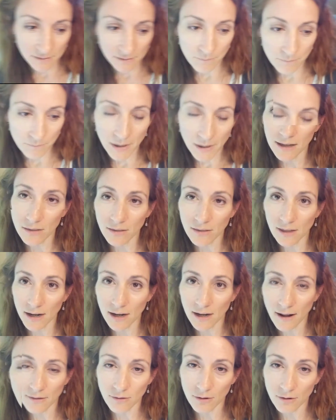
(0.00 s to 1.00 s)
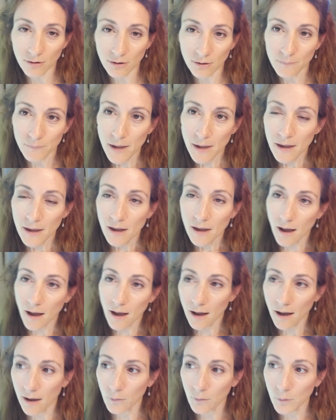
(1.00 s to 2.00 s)
money that either
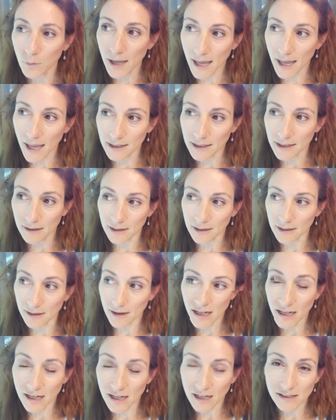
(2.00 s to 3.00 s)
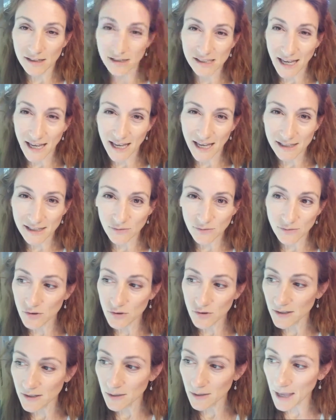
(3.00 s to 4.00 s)
we had in excess for
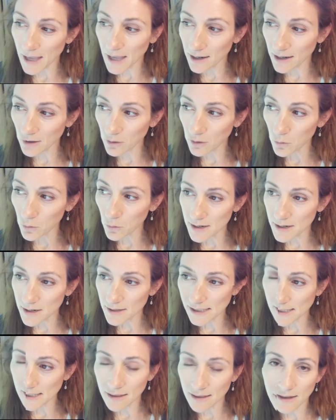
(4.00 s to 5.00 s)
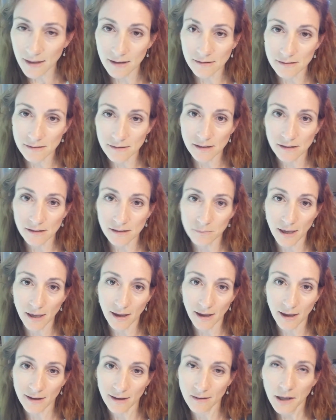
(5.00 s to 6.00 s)
some categories, and then some
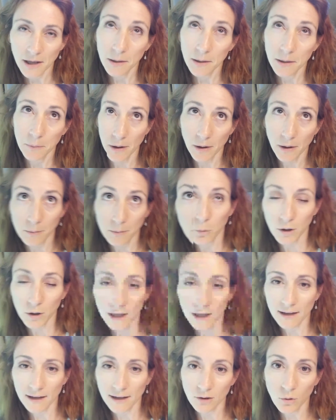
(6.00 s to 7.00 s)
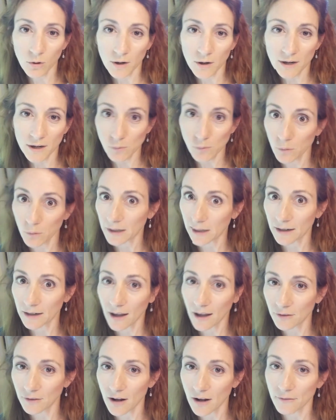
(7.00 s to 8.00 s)
probably more categories where we didn't have
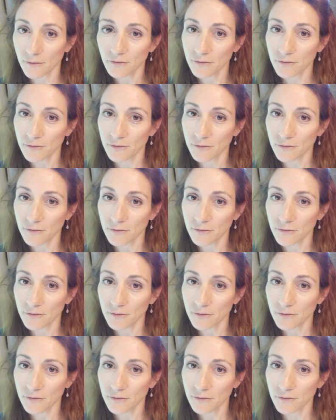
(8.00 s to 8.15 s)
enough.